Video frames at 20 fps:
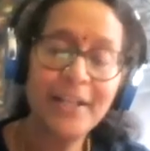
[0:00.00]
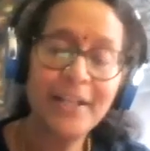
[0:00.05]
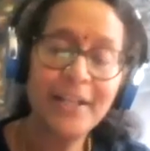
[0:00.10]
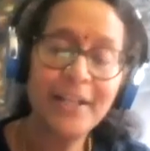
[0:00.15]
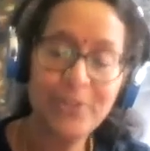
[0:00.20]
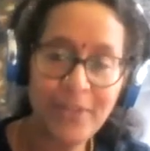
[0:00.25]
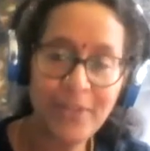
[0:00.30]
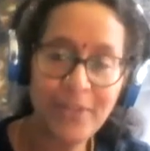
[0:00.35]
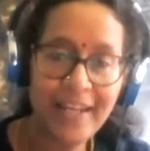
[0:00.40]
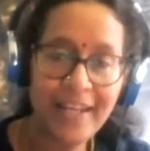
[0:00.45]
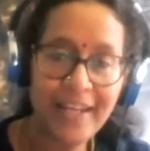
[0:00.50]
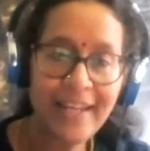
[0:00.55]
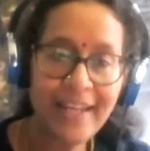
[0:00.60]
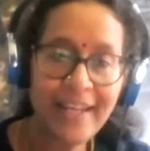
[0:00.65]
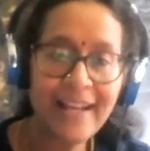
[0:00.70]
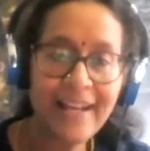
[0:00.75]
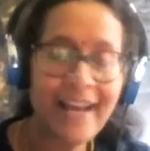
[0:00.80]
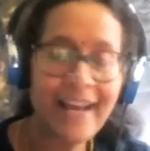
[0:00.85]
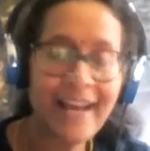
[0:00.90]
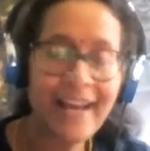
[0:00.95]
Today
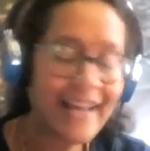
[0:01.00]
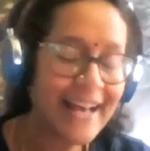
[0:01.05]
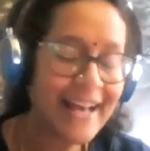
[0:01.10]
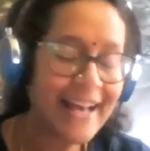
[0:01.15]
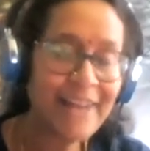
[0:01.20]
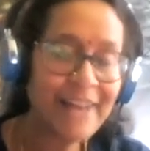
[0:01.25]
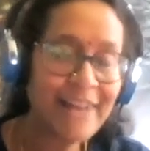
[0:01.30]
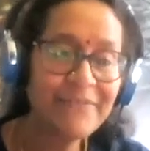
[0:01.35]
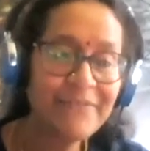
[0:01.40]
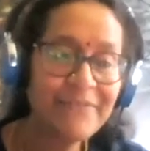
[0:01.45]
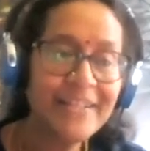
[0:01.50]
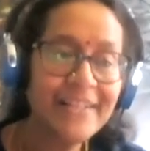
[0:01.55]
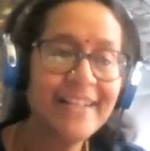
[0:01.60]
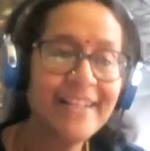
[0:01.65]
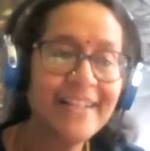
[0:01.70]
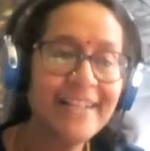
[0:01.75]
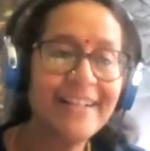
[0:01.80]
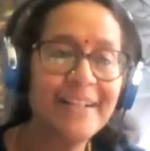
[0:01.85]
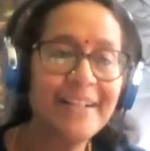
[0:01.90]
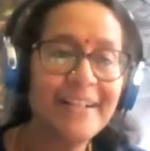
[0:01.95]
I have
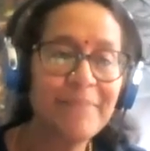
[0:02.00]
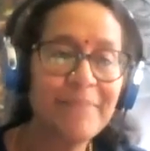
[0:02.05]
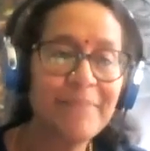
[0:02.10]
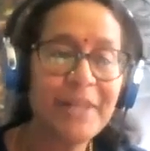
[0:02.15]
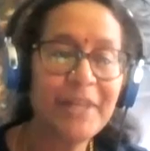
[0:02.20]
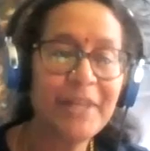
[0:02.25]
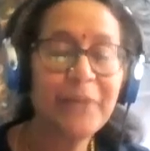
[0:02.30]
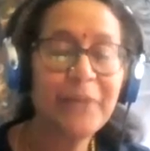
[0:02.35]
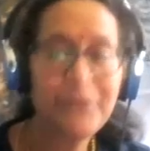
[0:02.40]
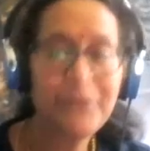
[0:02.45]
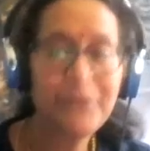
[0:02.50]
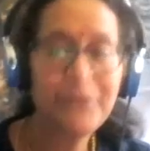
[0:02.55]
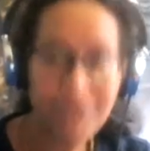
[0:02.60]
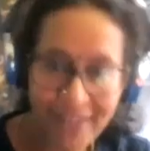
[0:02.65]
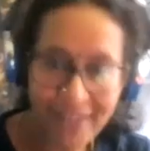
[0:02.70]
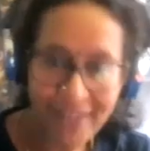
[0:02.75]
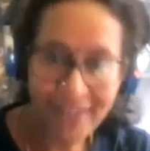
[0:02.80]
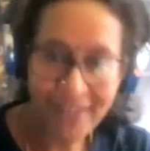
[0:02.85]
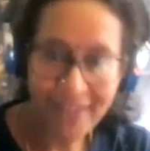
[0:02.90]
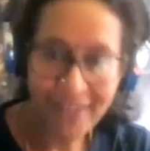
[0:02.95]
a good
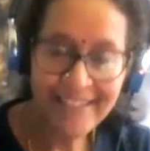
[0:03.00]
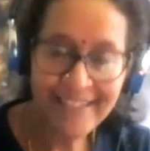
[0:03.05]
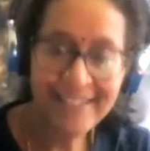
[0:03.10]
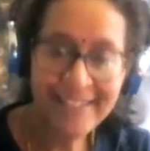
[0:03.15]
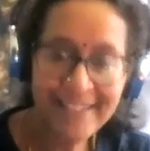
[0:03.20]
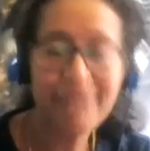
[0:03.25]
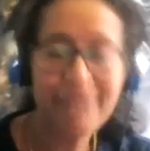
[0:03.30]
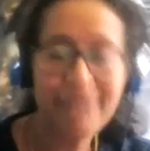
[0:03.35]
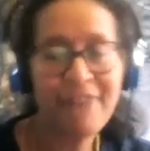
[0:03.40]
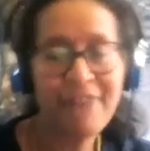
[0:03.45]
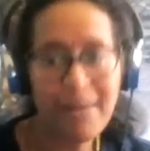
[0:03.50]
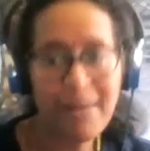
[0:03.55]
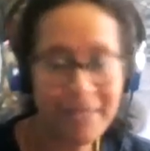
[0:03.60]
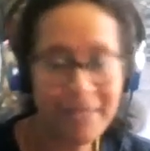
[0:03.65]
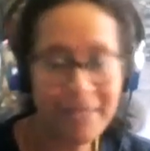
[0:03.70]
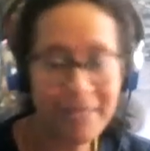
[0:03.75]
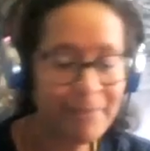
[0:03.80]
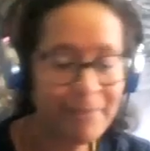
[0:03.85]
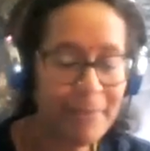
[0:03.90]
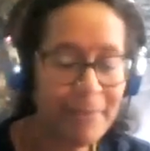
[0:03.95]
friend, a
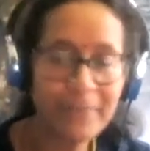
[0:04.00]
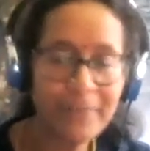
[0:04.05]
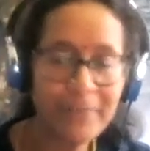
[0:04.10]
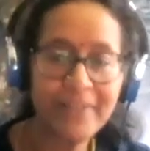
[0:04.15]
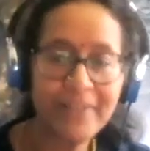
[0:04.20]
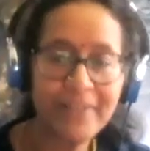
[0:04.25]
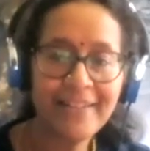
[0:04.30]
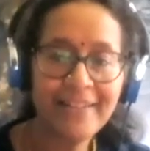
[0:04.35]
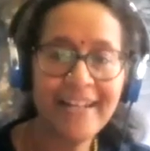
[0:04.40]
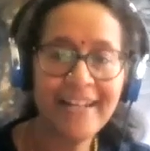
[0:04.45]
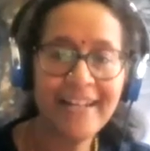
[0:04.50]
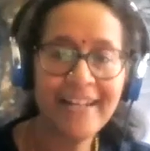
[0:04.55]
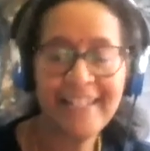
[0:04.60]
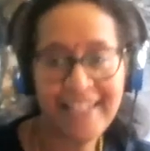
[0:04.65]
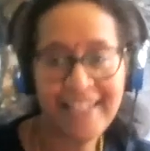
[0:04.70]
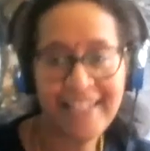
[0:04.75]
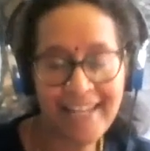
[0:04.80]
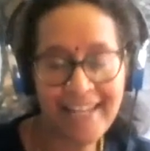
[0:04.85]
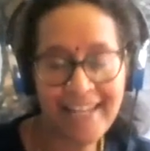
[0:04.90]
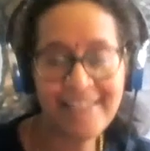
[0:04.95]
family member, and a
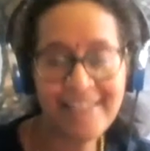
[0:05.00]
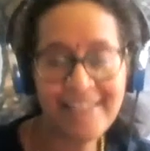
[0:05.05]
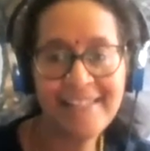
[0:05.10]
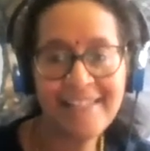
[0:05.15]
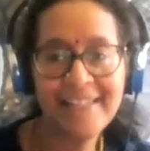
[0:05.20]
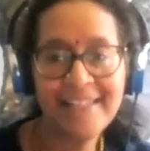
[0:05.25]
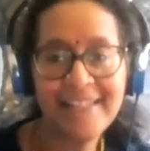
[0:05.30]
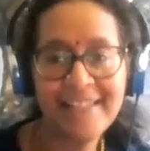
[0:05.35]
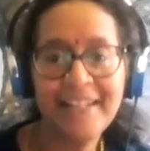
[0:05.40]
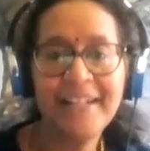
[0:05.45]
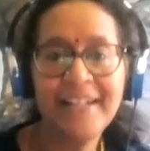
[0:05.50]
guest